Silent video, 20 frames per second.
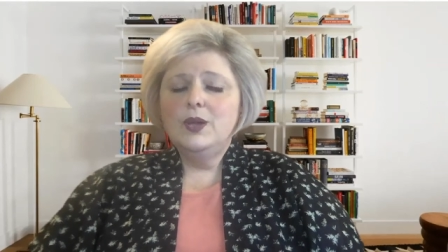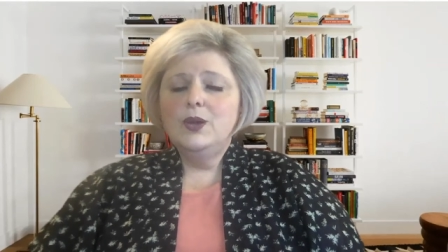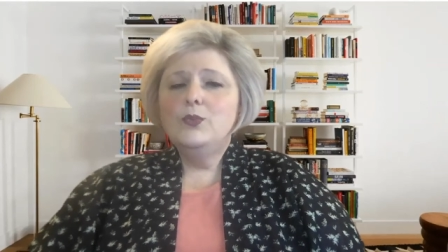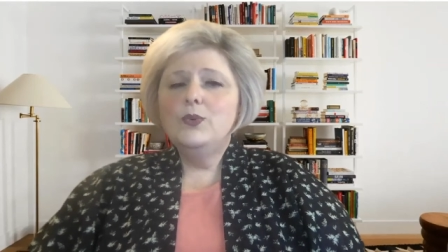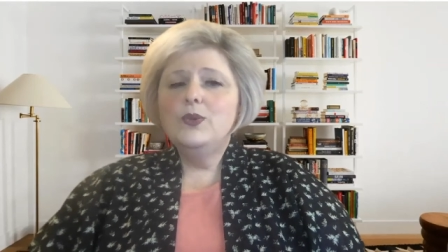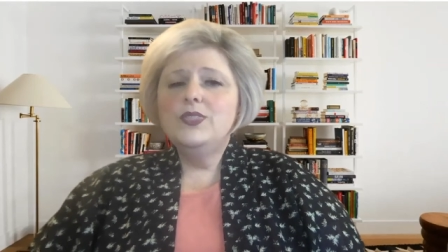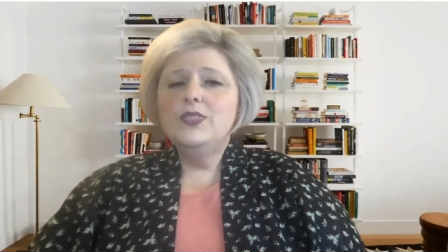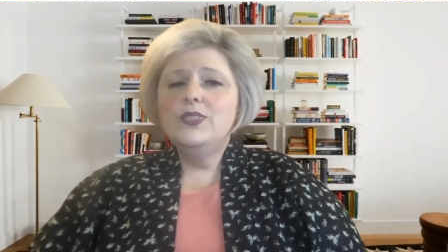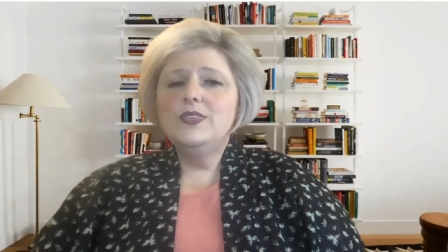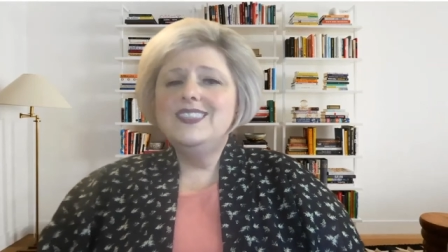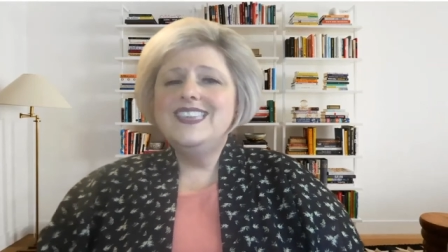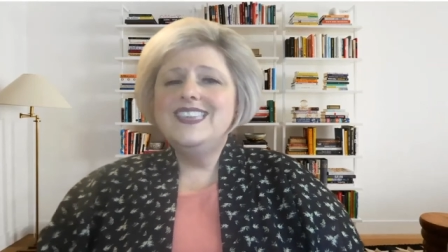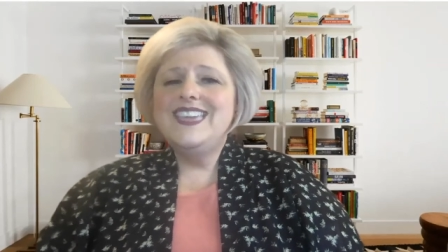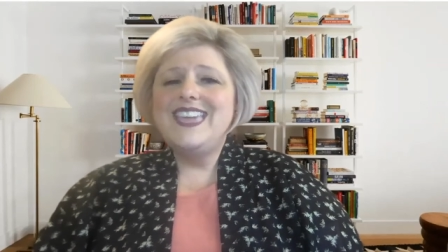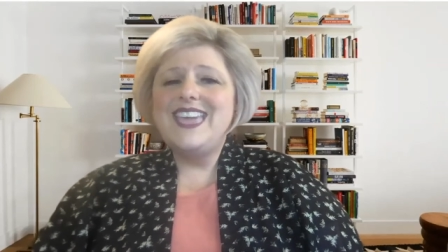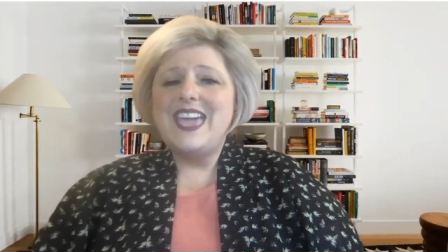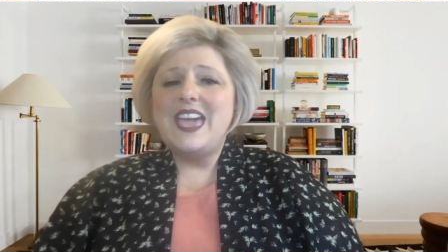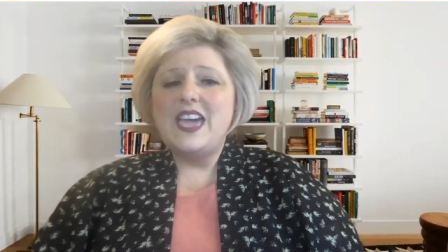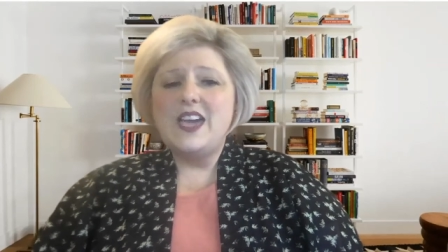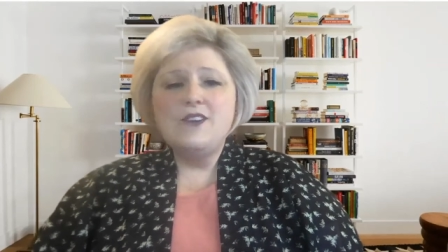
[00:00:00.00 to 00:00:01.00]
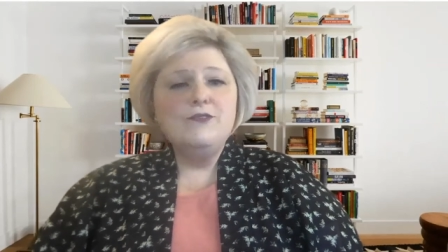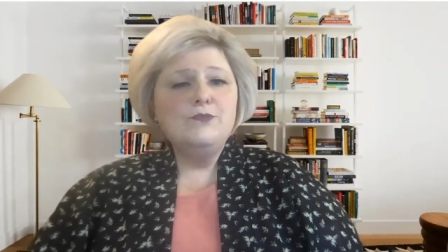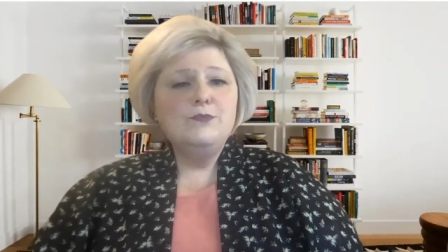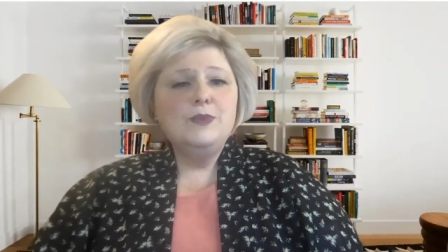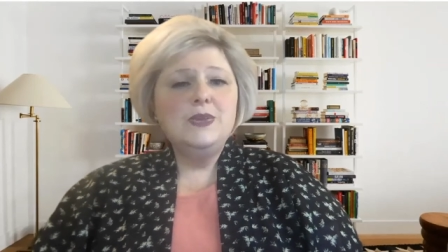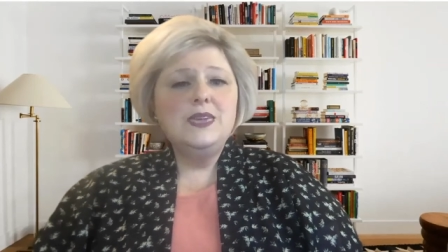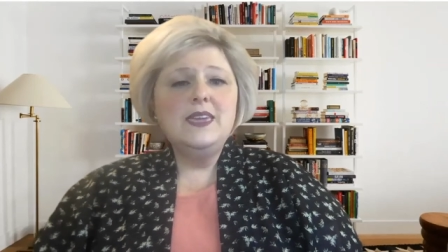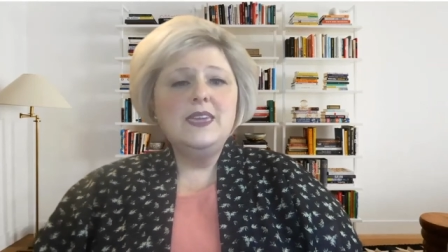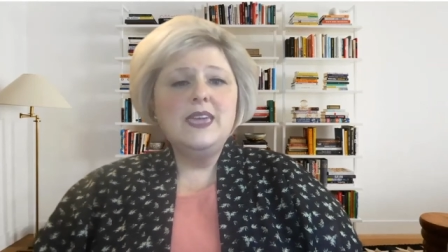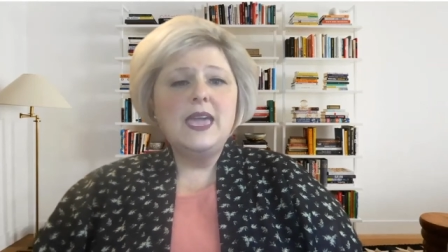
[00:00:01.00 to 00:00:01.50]
within the
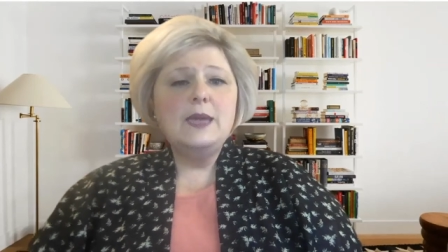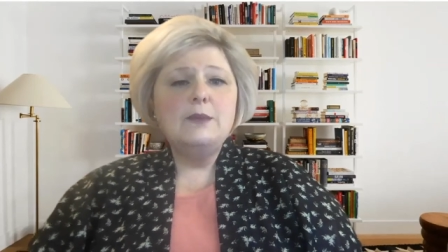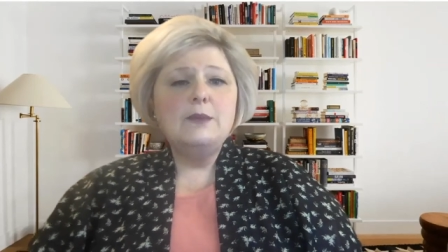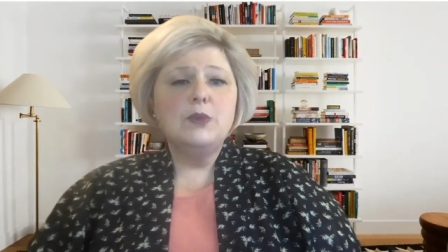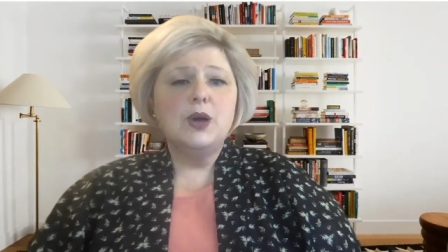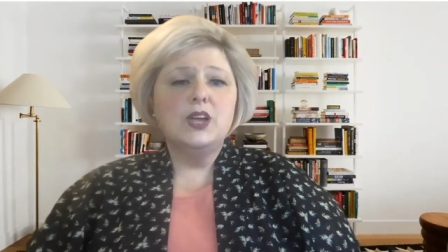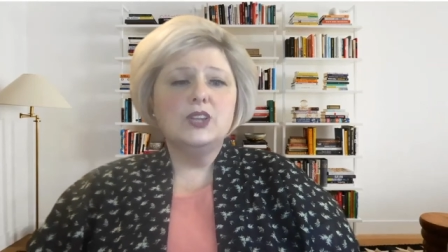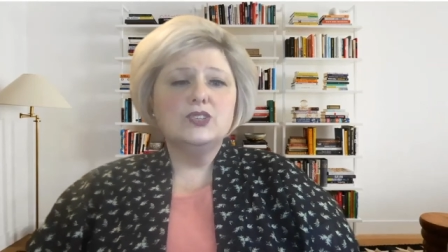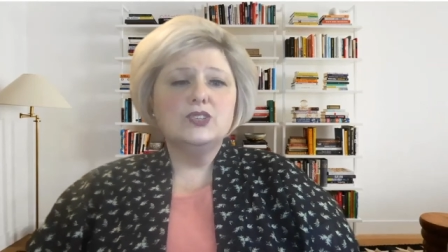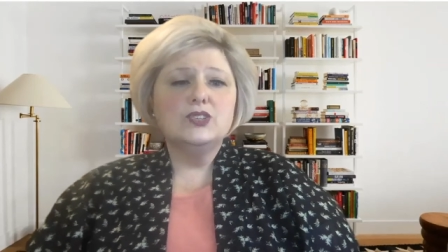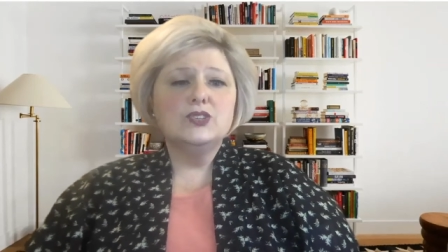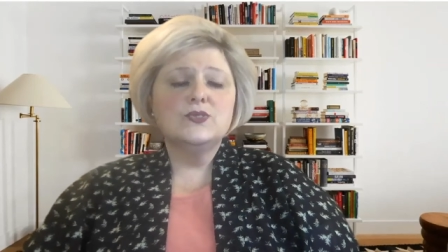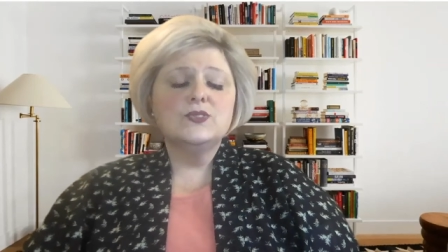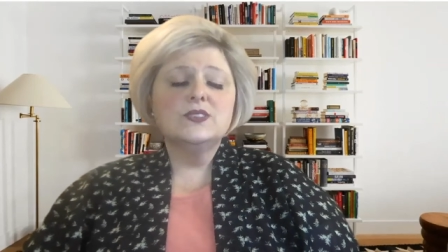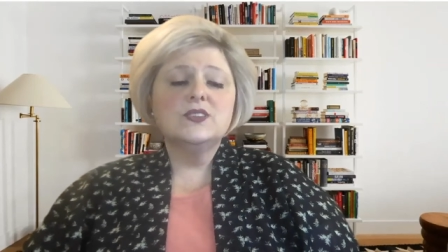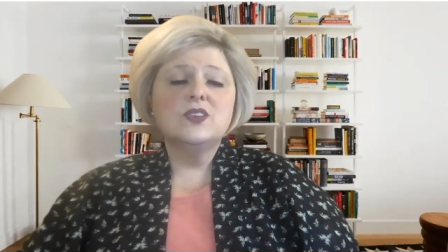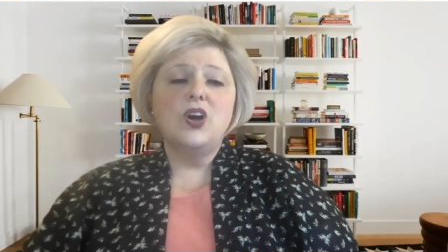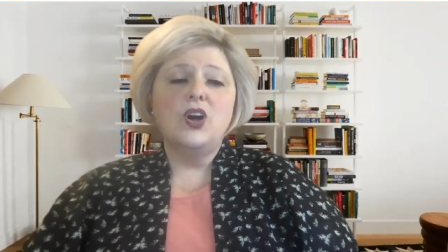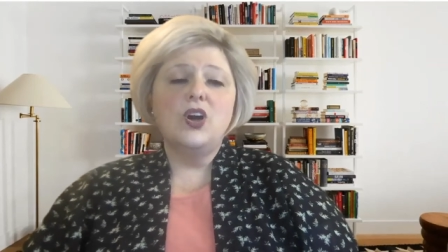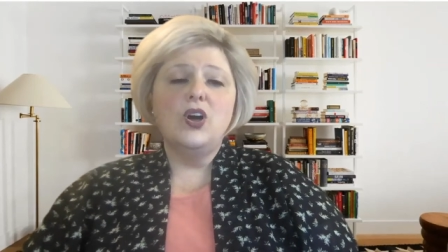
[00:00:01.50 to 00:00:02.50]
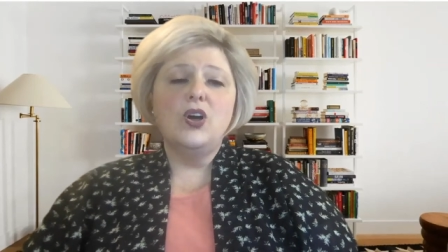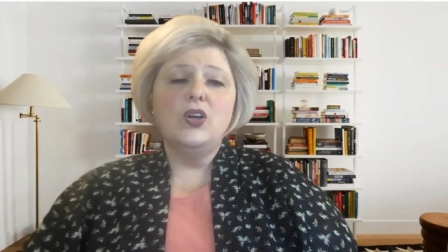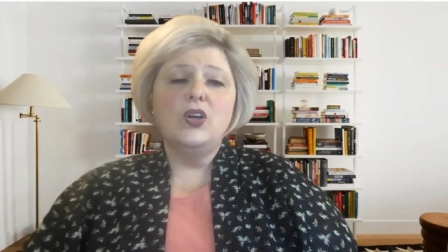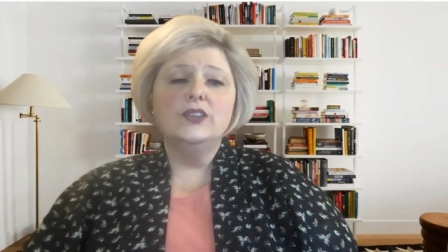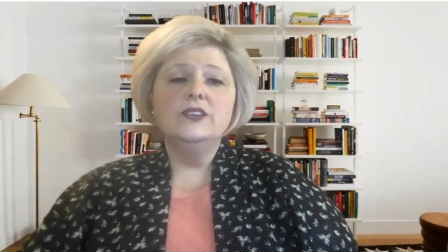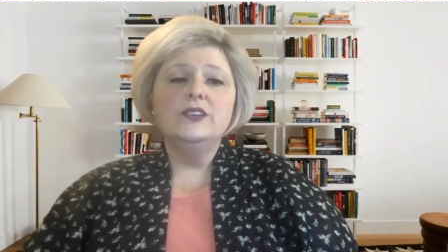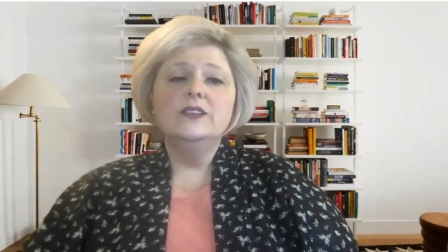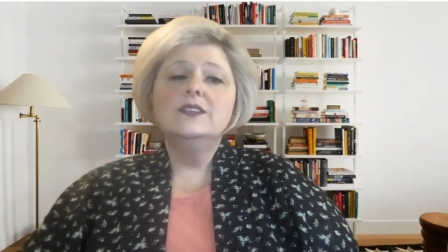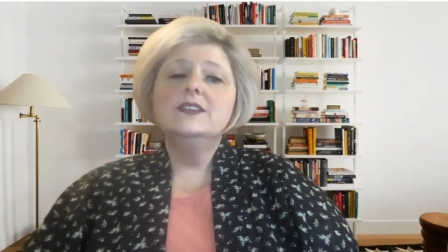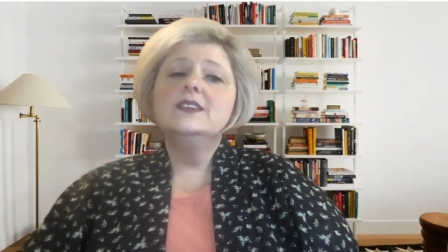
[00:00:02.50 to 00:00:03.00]
FBA modules called